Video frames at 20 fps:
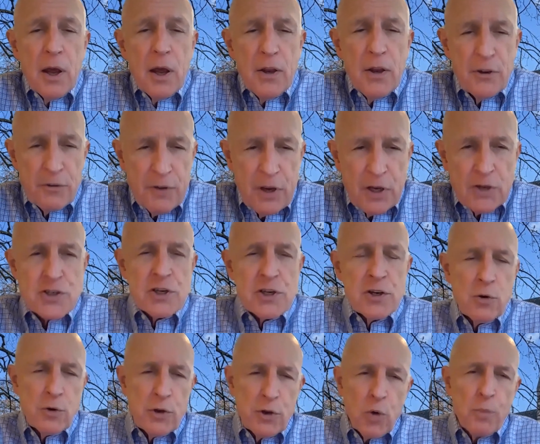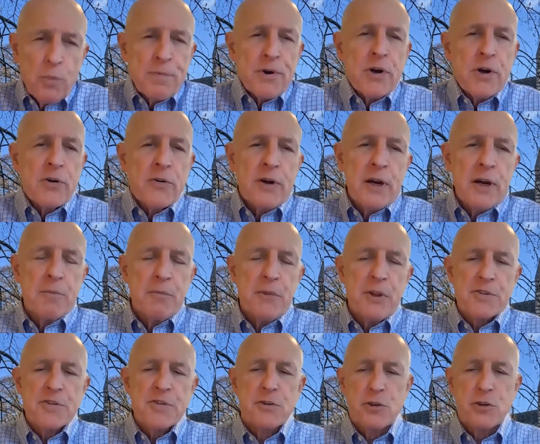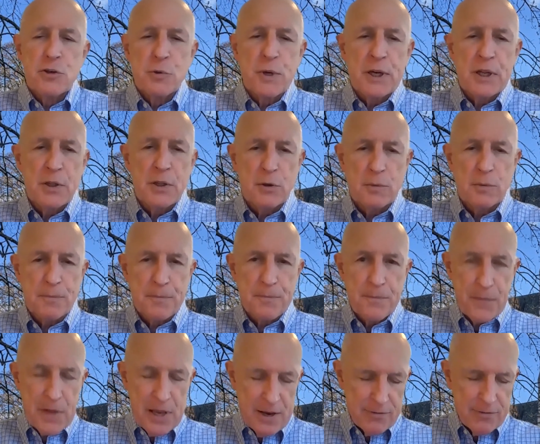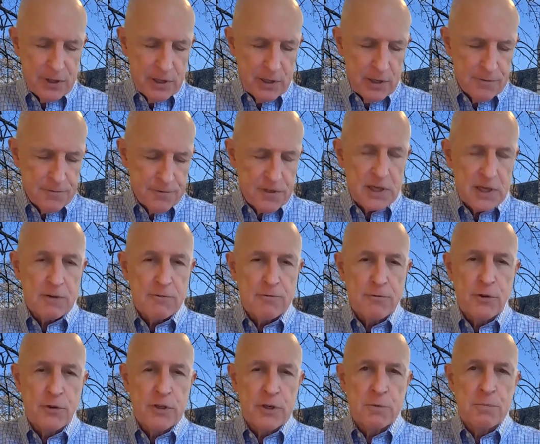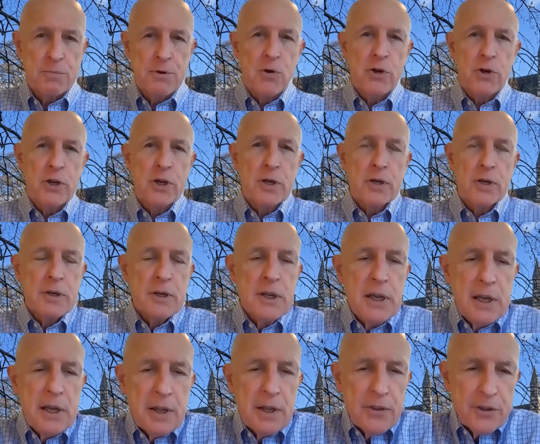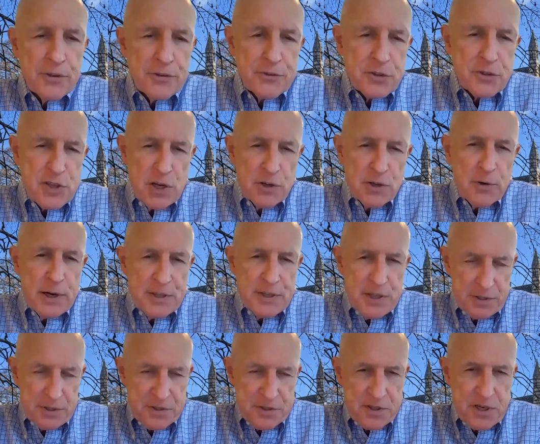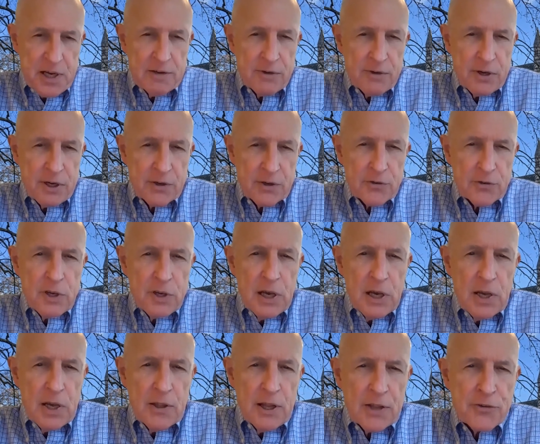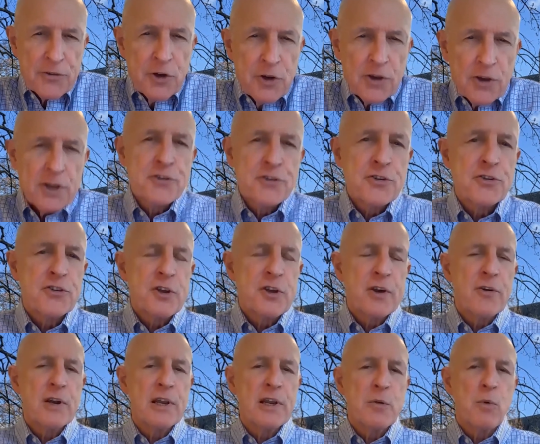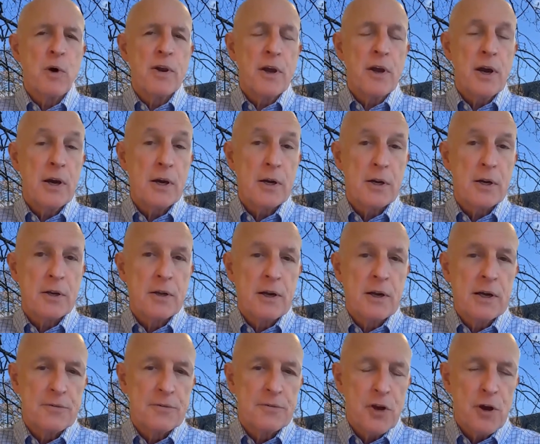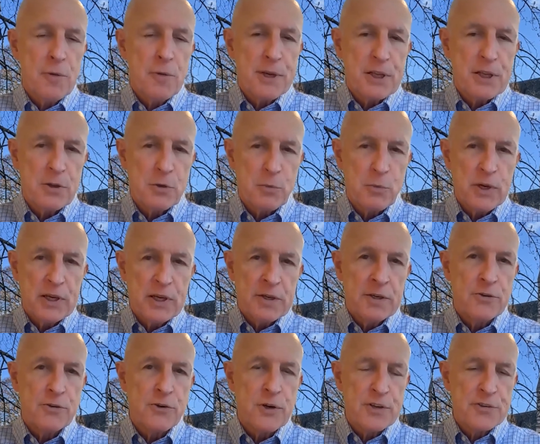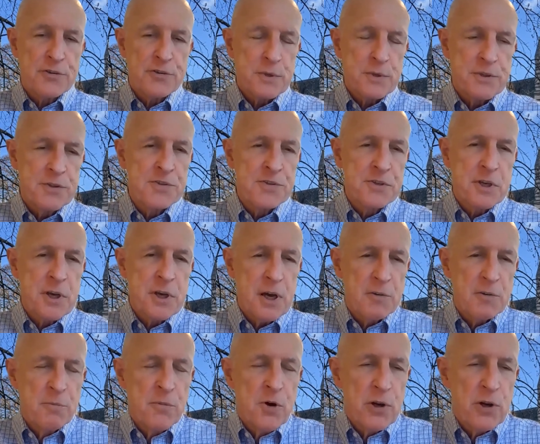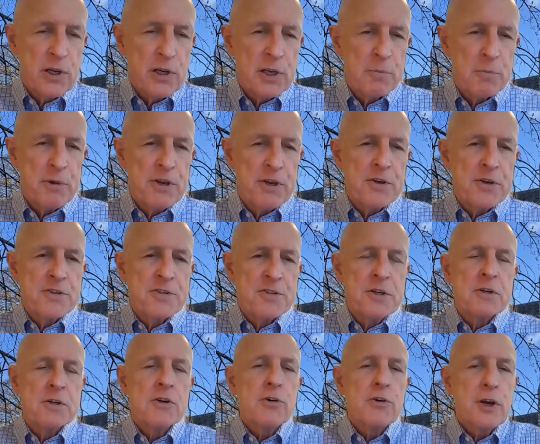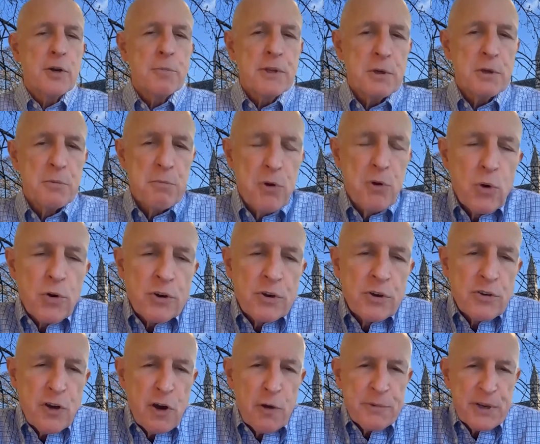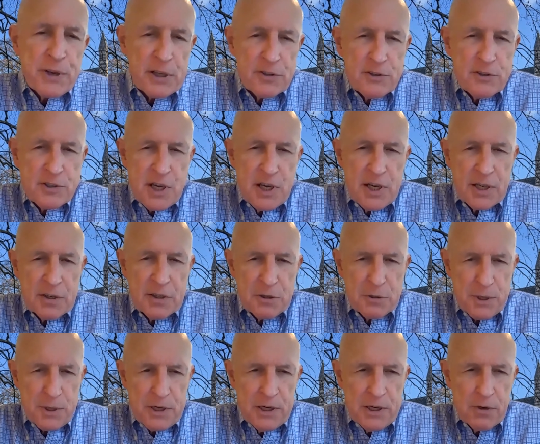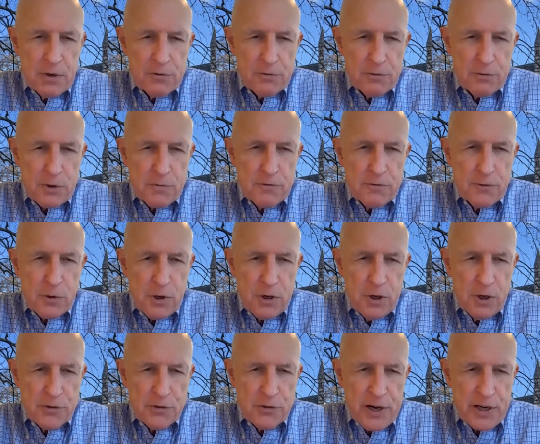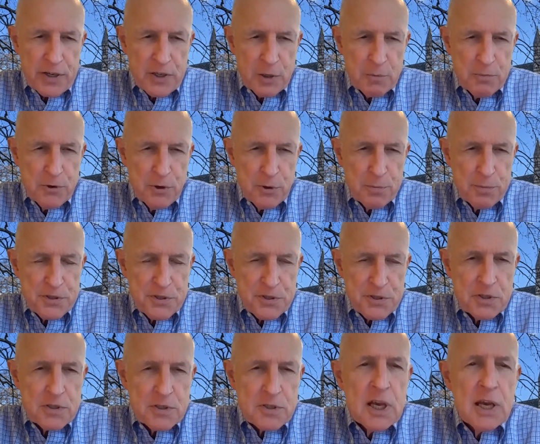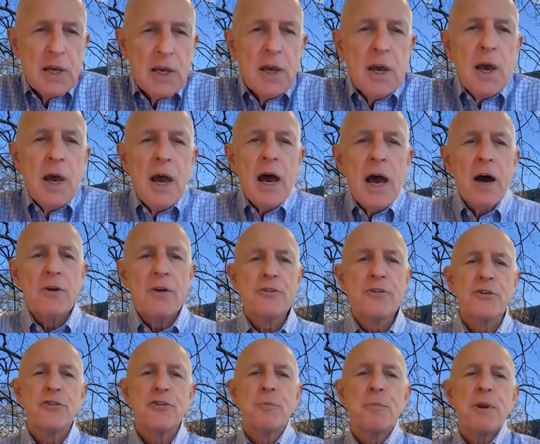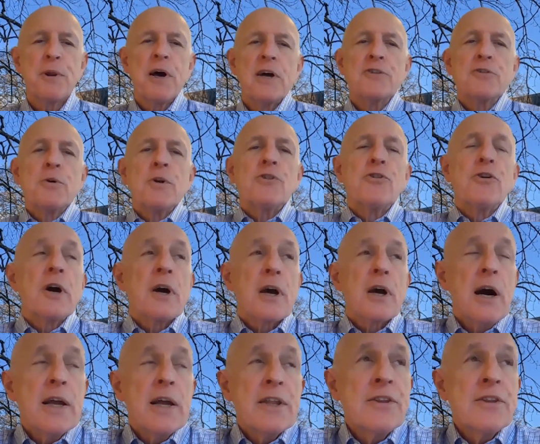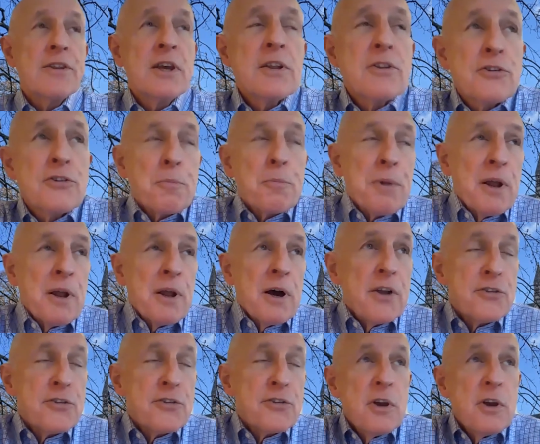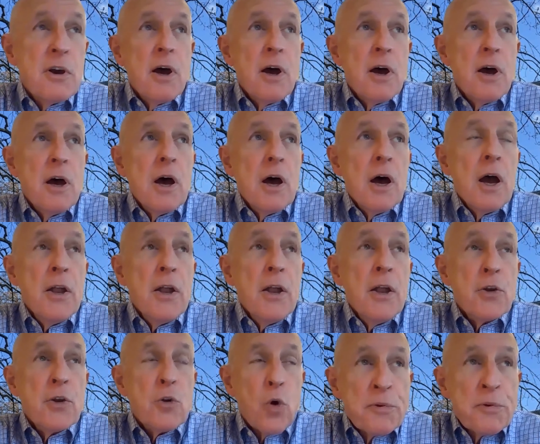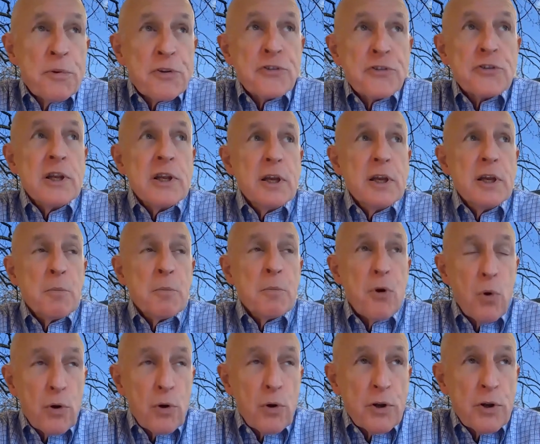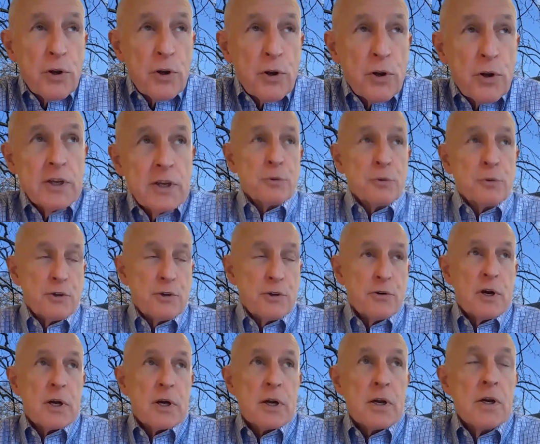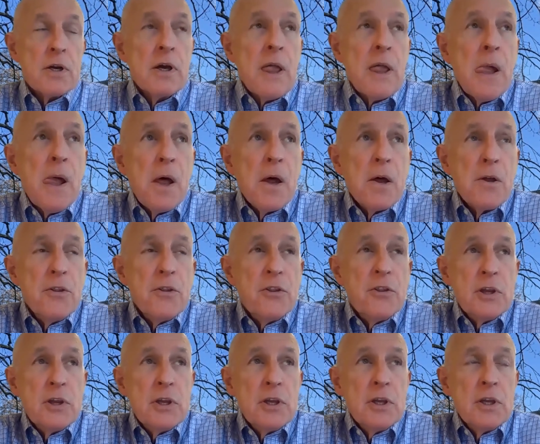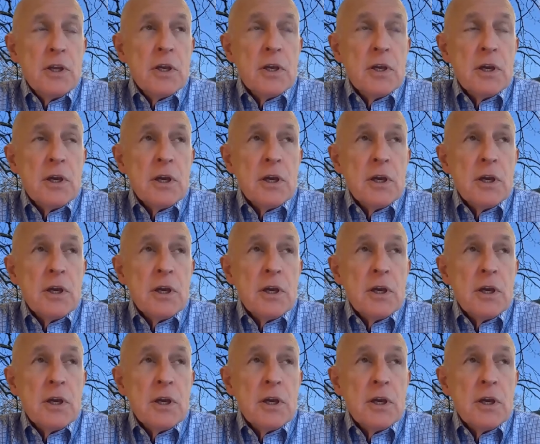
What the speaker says: intervention or your program that's doing the heavy lifting for the employer, that's generating the savings? That's not necessarily a topic that we can address with this kind of modeling, but it is an incredibly important topic to take into account for contracting purposes. How does this apply to a drug? I think this applies enormously importantly to a drug. The